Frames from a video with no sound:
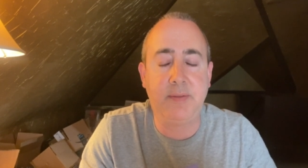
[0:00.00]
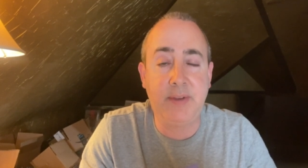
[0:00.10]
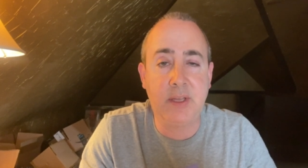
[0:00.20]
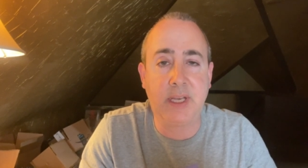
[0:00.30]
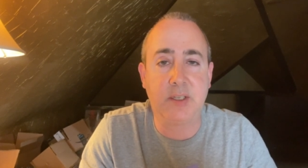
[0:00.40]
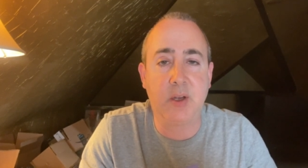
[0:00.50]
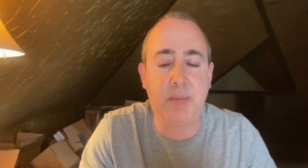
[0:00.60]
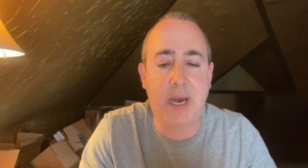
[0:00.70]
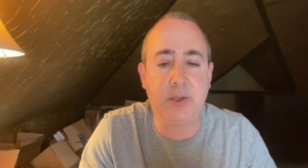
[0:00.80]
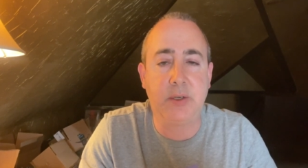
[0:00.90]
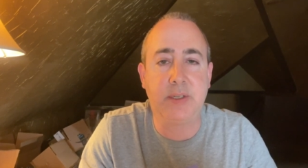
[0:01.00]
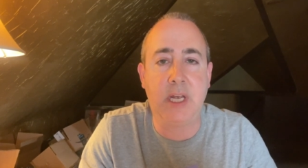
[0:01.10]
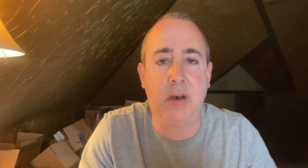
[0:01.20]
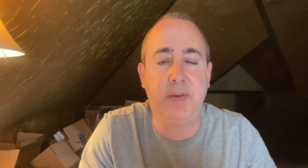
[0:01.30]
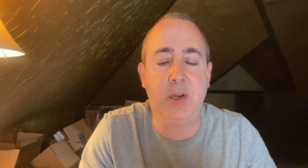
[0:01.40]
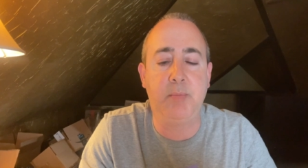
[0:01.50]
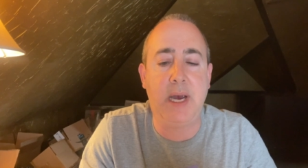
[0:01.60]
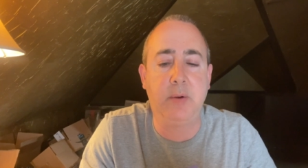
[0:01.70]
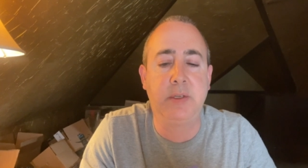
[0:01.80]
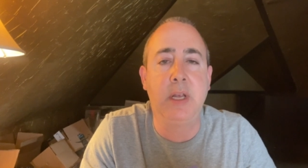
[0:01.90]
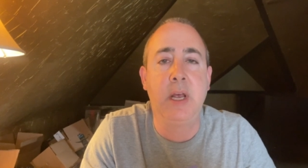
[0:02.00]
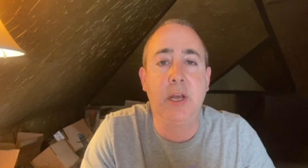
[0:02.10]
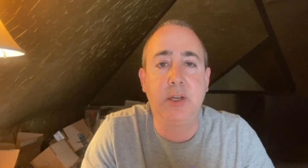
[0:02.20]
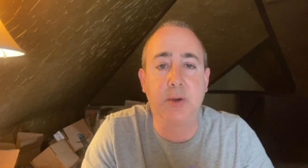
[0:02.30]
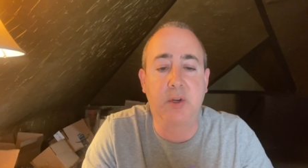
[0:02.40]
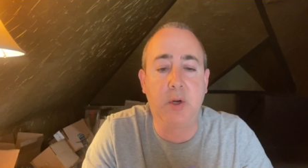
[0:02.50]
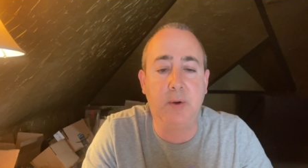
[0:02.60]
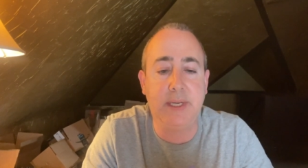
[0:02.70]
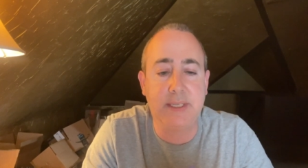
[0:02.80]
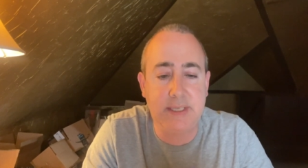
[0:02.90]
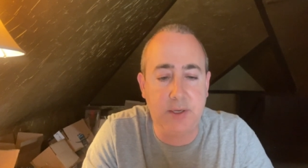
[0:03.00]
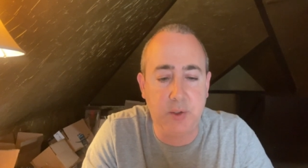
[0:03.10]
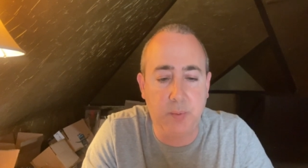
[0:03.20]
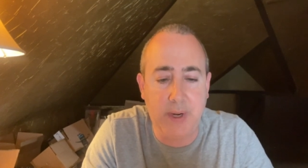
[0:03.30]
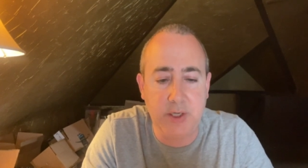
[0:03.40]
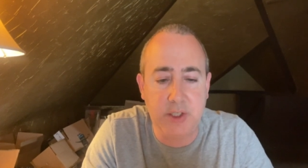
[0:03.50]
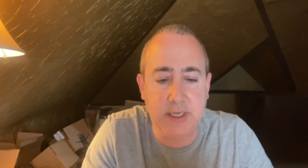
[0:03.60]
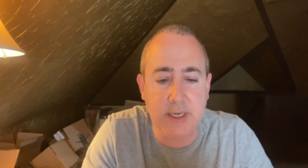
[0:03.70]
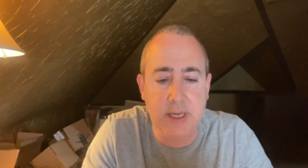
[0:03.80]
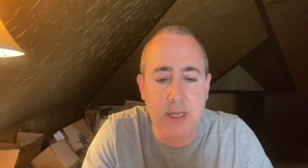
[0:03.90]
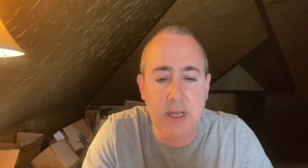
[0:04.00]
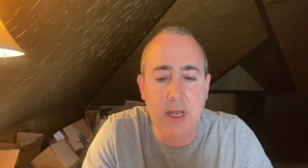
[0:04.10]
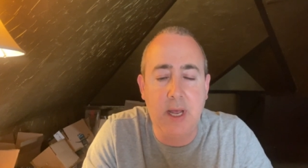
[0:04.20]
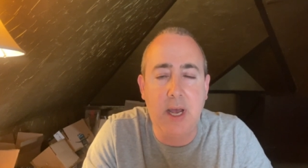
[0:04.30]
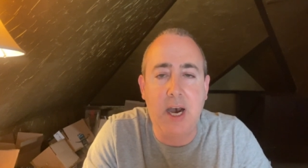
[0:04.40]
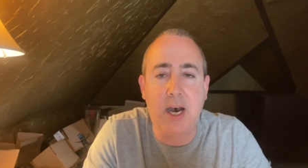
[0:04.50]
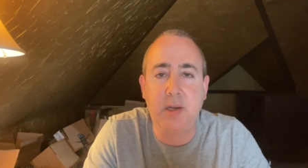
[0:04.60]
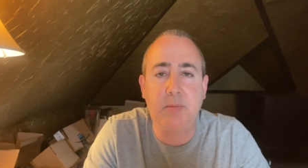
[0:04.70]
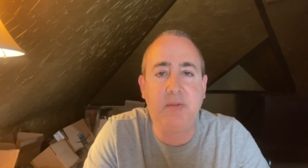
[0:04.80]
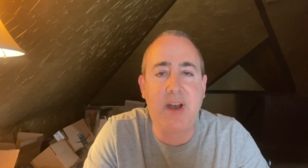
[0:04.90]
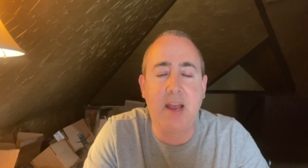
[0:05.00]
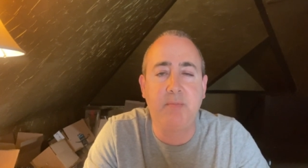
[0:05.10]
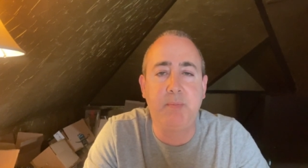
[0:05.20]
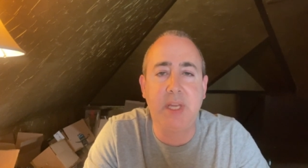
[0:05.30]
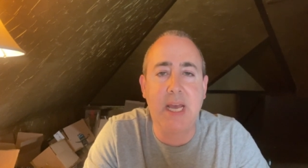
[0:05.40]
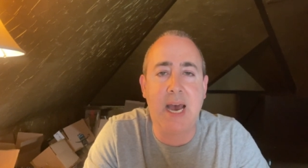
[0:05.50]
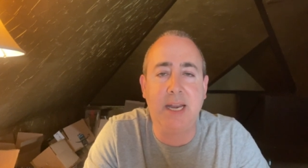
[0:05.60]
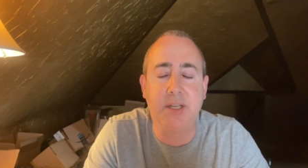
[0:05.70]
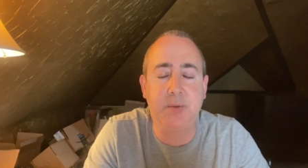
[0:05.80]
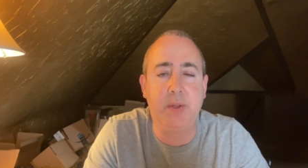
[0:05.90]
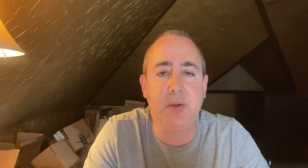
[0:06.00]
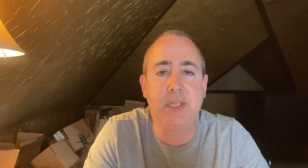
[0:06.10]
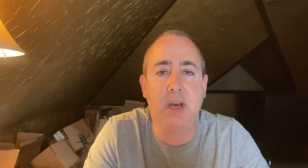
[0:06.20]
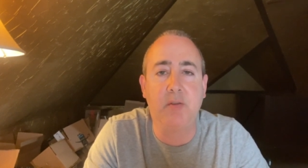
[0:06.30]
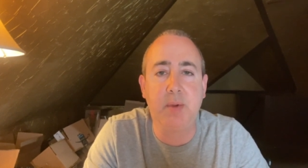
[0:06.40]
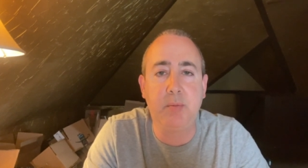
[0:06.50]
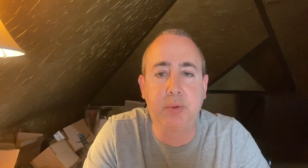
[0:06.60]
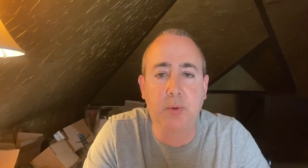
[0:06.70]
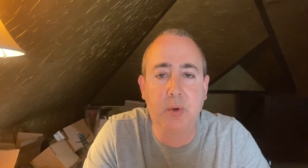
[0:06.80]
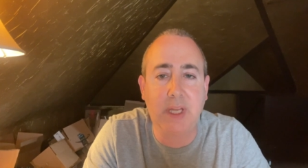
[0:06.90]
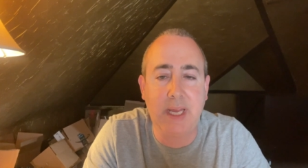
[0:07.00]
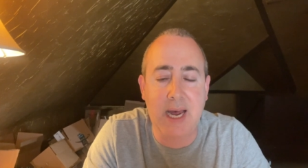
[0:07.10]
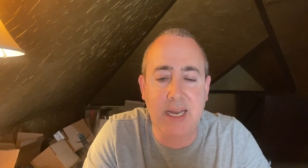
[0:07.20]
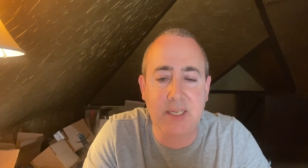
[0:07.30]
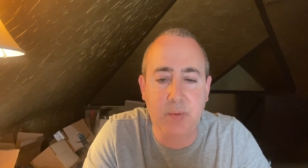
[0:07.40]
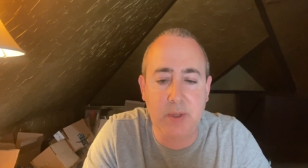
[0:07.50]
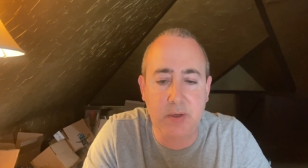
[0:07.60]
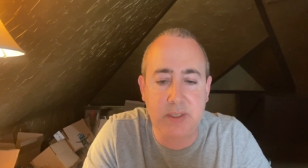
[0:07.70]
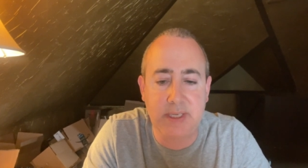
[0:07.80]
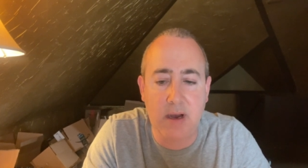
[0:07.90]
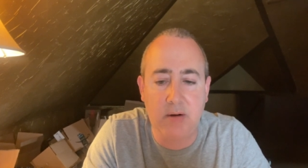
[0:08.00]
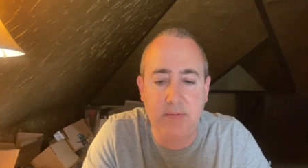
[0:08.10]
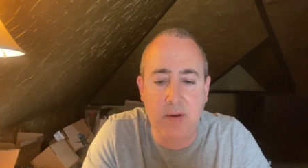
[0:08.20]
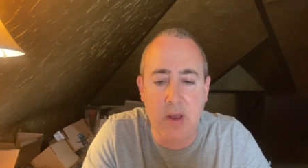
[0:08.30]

feelings about yourself and about your current situation. Number 5, be honest with yourself. Be brutally honest with yourself.